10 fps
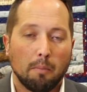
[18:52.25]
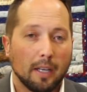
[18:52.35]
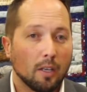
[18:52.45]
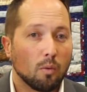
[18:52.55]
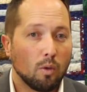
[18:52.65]

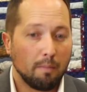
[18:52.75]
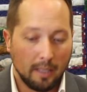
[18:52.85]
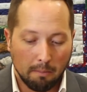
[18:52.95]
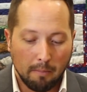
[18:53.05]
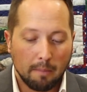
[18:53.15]
but it would
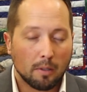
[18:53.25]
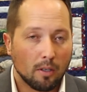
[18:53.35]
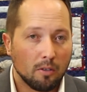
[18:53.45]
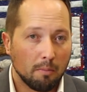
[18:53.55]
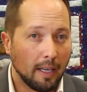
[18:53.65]
be a
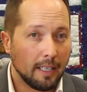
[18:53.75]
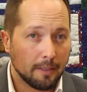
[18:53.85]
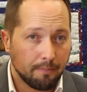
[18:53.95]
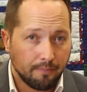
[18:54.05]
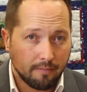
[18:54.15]
member-owned bank